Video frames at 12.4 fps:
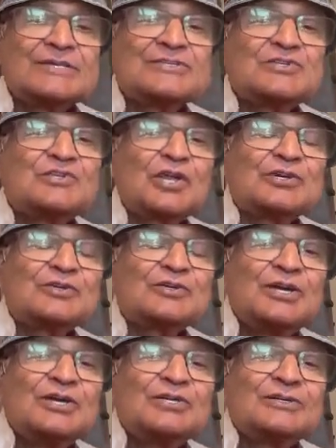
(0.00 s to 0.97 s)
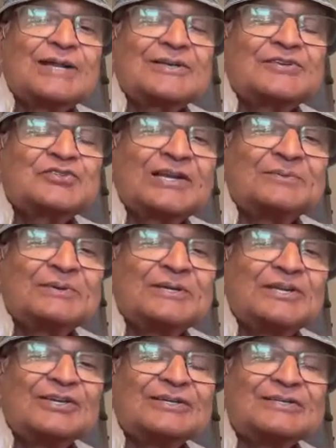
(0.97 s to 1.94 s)
This is not rational
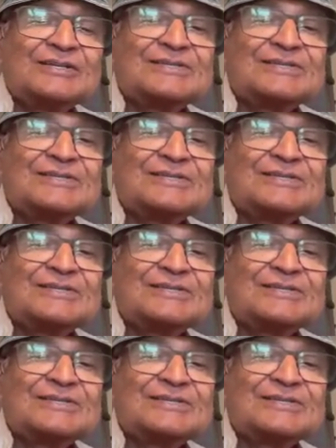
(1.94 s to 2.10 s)
meaning.